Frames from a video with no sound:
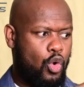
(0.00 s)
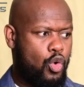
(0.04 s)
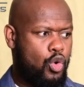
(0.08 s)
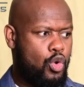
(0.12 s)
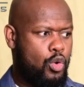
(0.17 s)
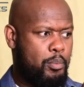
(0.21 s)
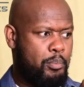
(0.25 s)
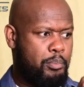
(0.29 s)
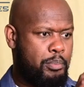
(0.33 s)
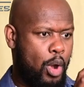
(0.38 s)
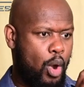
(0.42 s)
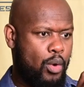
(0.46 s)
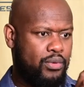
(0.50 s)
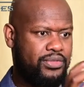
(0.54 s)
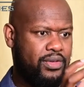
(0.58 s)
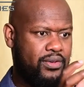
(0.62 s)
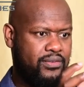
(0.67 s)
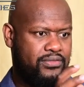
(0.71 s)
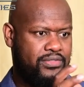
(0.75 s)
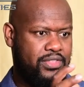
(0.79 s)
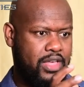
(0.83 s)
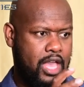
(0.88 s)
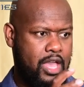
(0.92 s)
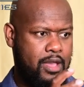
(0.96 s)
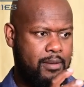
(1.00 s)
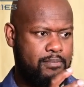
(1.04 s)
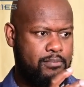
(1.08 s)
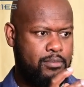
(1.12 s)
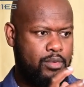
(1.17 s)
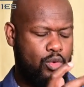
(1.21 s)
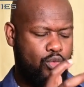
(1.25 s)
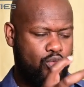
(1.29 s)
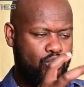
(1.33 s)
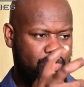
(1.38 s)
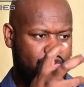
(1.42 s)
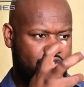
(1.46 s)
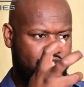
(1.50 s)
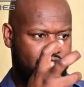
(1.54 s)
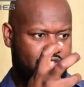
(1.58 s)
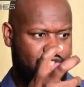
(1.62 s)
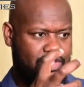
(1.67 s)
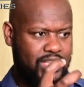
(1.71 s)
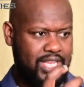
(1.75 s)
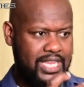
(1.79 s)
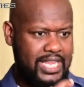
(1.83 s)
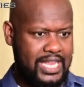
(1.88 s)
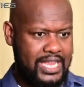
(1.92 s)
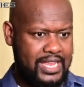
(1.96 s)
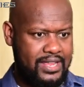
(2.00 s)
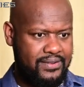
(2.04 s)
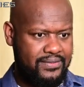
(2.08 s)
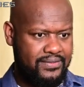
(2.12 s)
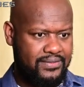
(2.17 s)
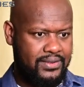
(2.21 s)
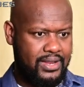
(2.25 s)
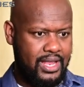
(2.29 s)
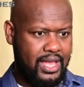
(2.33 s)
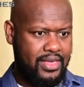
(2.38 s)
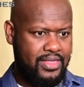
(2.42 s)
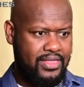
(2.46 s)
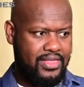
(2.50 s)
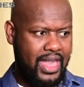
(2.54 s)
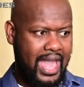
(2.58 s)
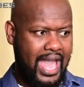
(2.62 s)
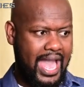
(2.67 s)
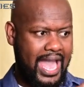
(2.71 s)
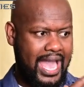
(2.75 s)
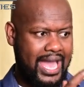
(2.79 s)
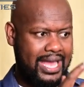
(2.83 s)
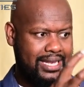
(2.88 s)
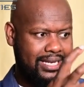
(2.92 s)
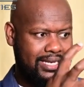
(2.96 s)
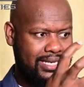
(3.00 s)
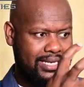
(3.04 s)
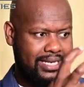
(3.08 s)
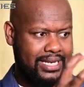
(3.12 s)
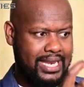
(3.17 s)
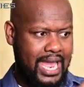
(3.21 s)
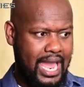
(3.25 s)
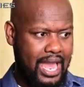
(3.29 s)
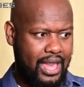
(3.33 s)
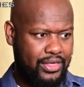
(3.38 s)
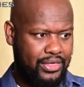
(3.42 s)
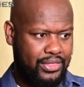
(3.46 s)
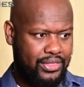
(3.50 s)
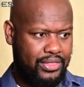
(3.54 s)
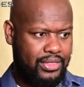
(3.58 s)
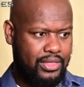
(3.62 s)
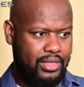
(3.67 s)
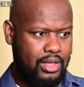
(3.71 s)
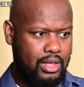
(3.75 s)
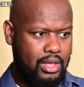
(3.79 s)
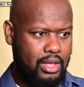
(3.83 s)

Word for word: both of them received that death.